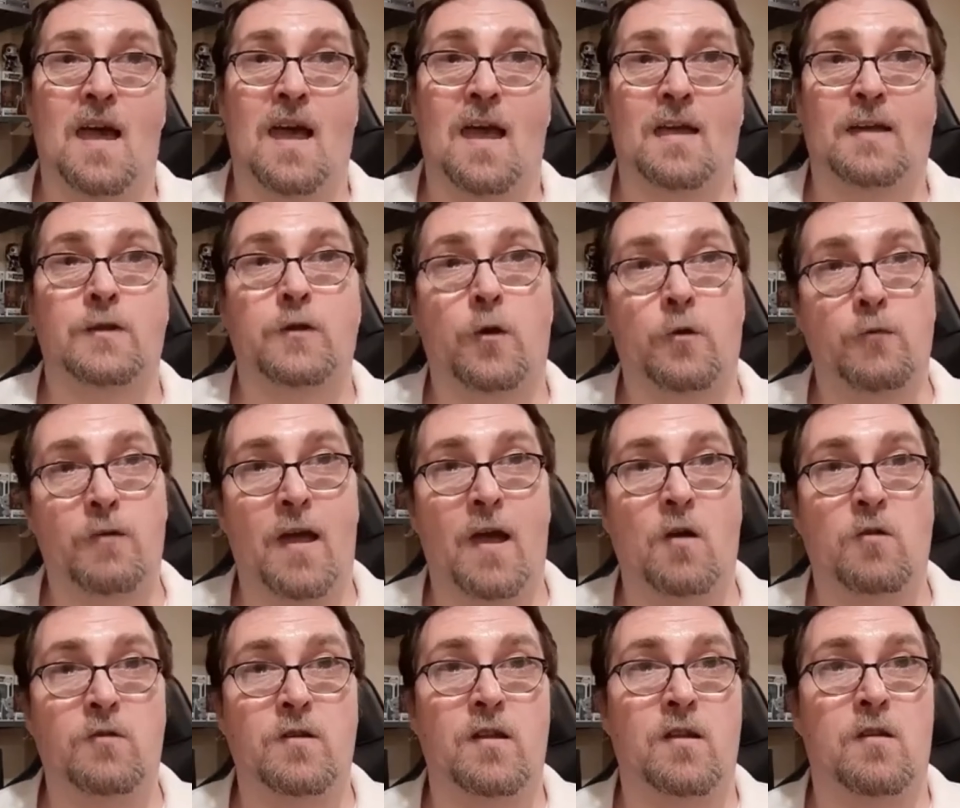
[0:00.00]
Your
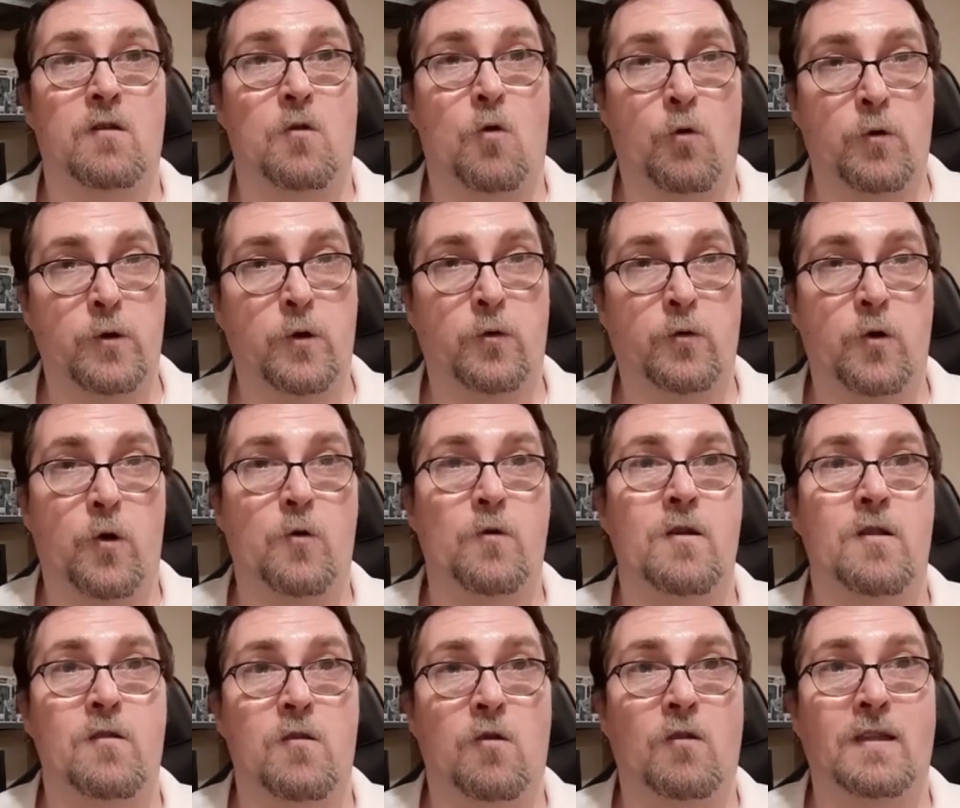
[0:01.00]
round is, or your turn
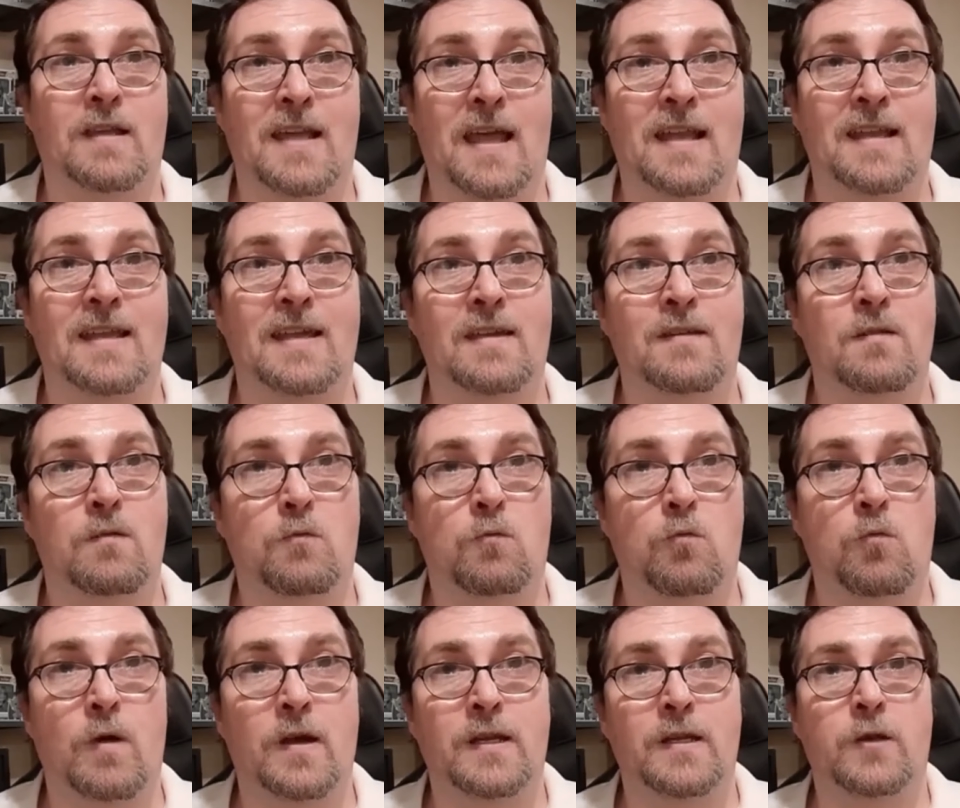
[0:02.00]
is only ended
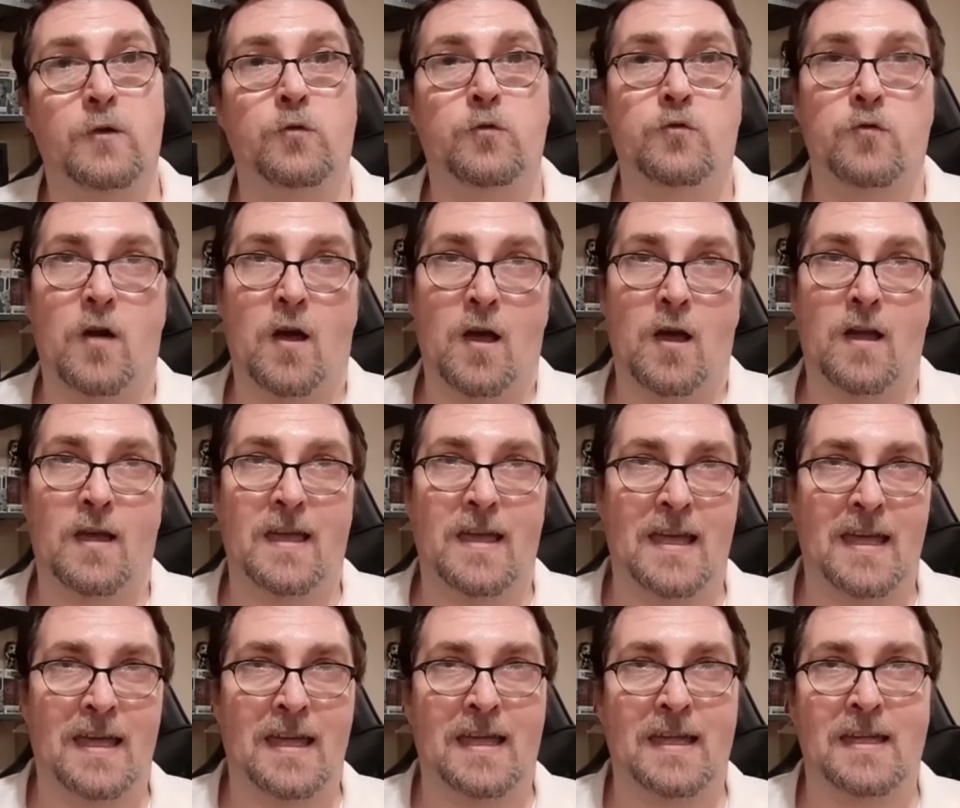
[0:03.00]
when you draw
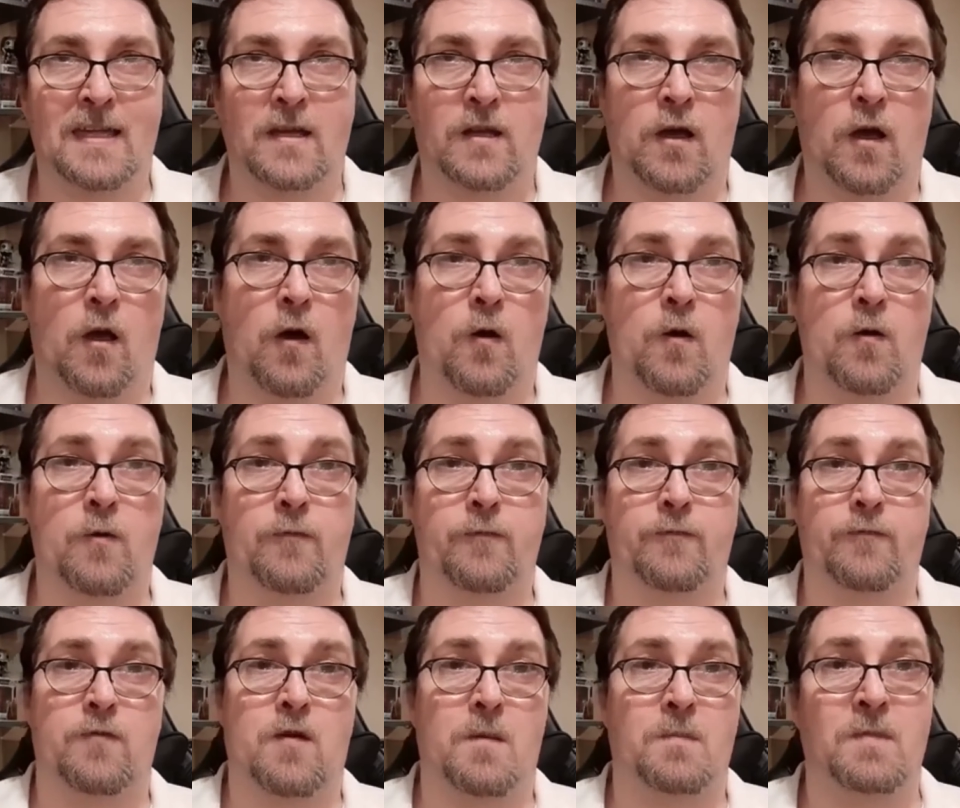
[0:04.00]
a card
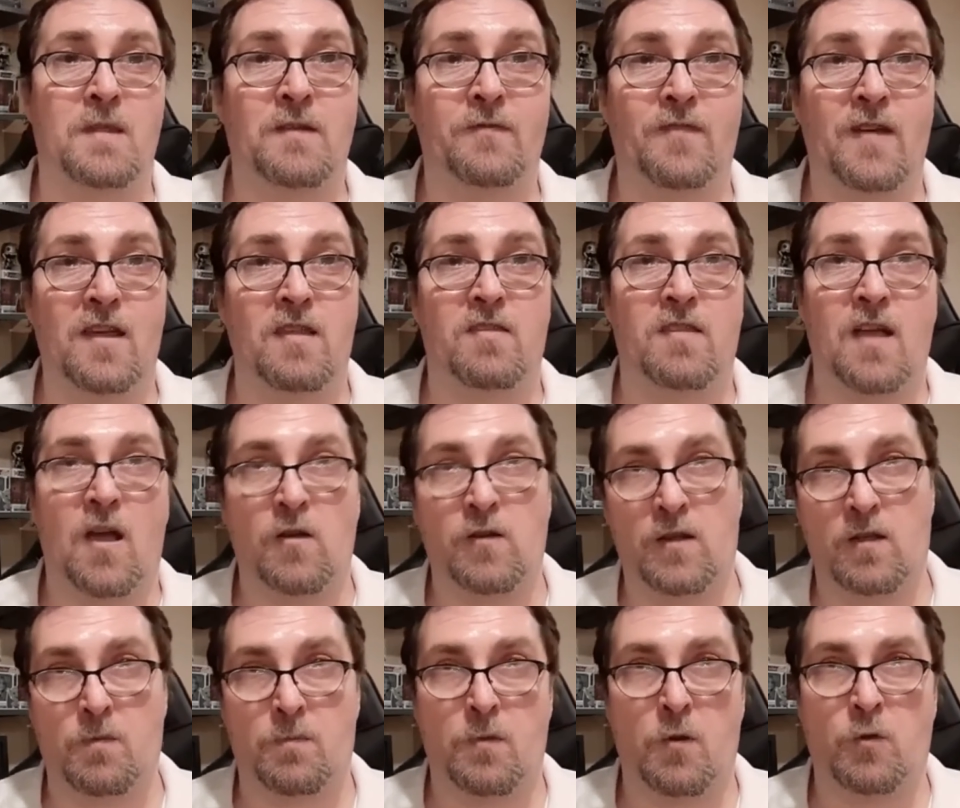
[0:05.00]
from the face down
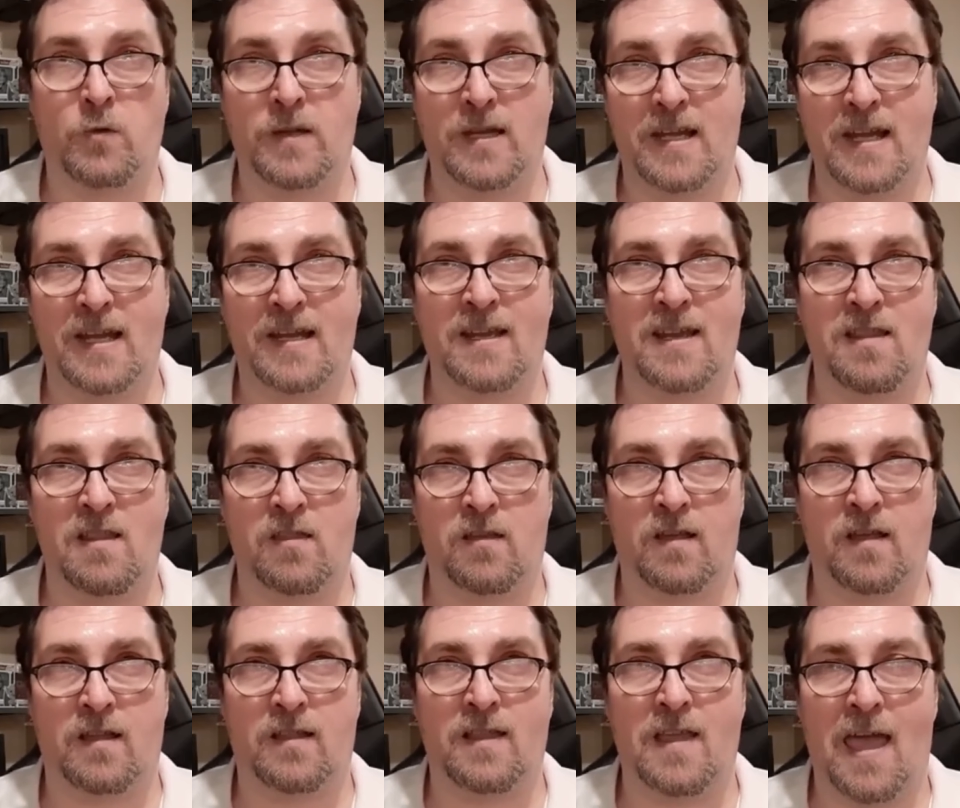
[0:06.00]
Exploding Kittens
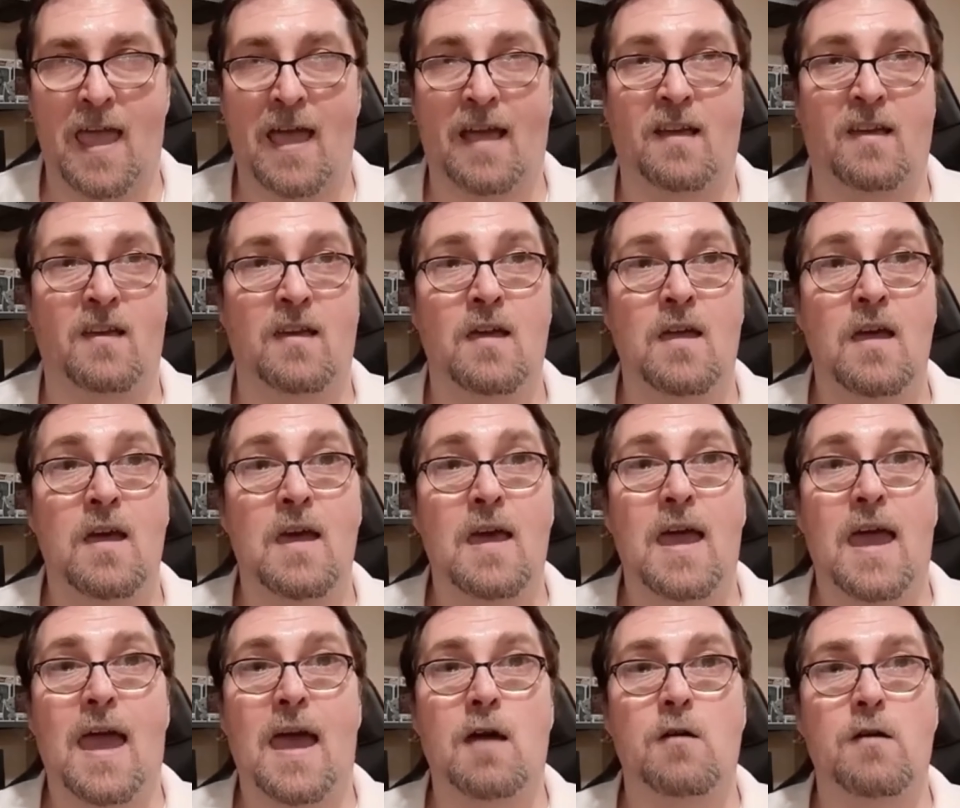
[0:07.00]
deck.
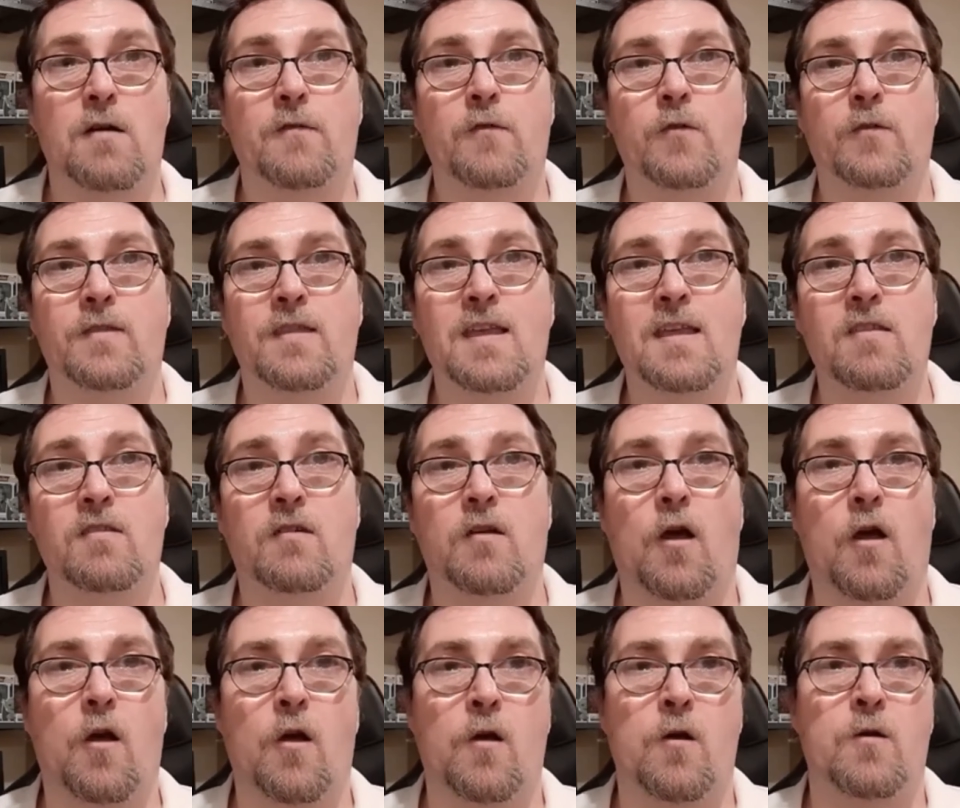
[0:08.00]
However, these
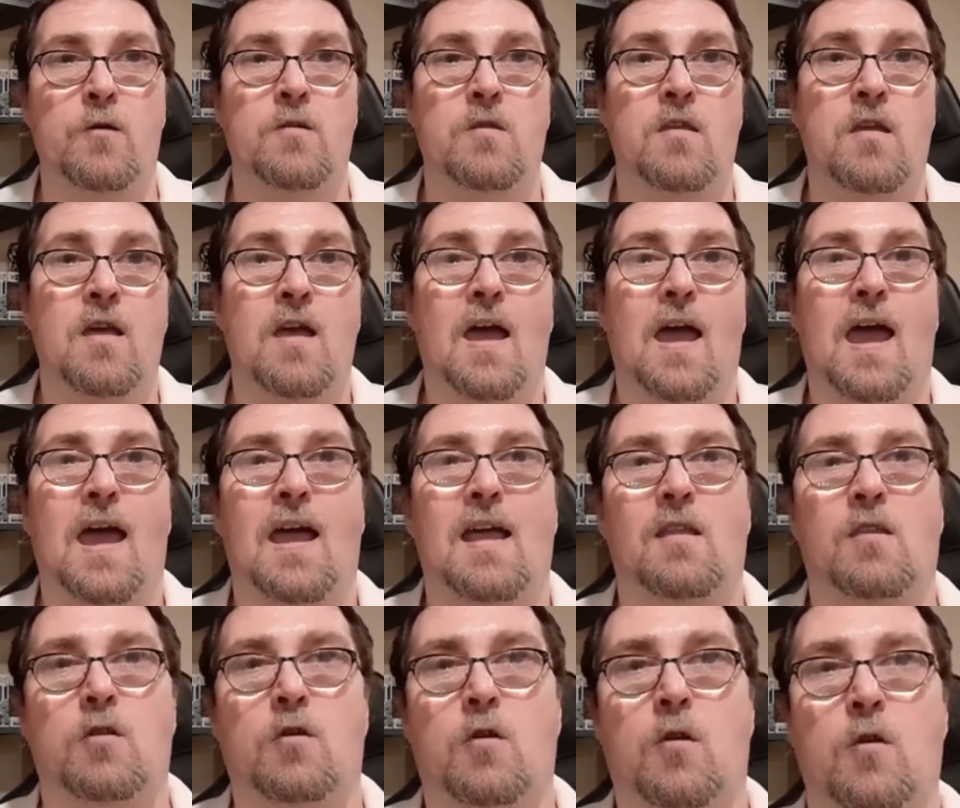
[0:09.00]
cards
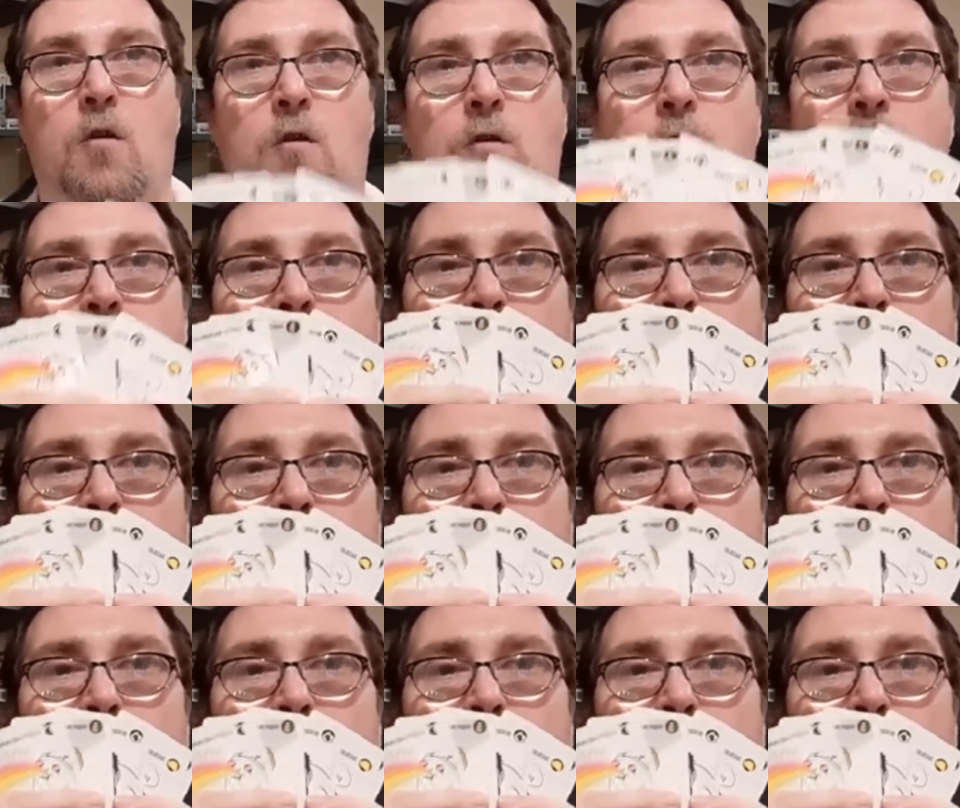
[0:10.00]
serve